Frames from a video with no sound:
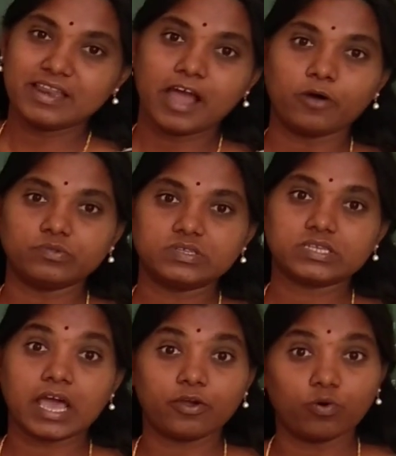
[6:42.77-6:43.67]
nouns.
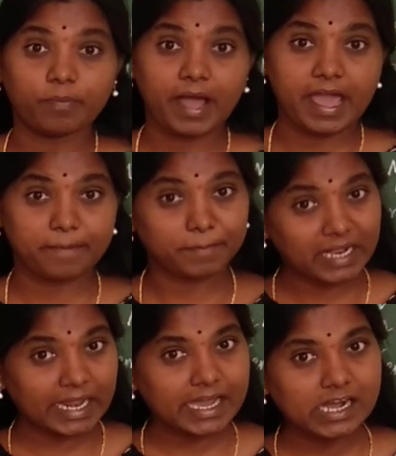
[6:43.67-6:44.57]
I hope I am
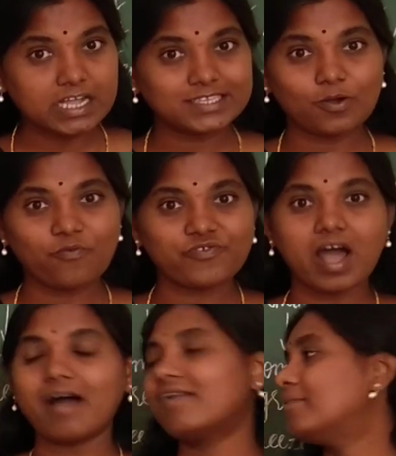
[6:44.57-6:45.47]
clear so
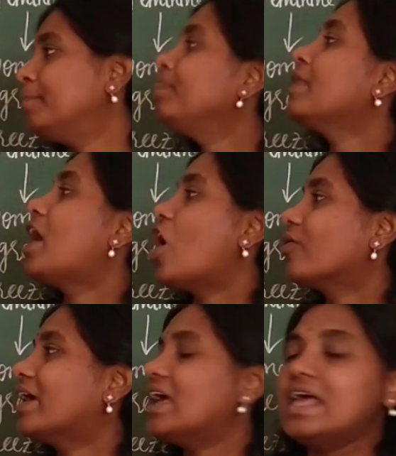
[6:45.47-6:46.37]
far.
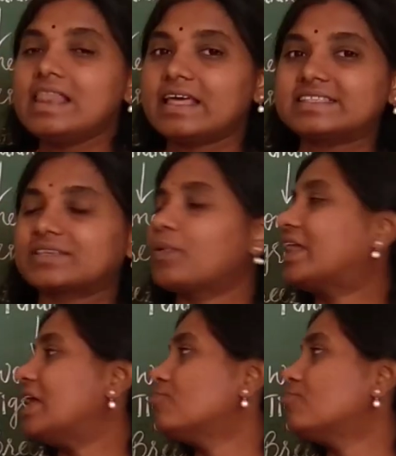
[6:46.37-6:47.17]
Okay, let's quickly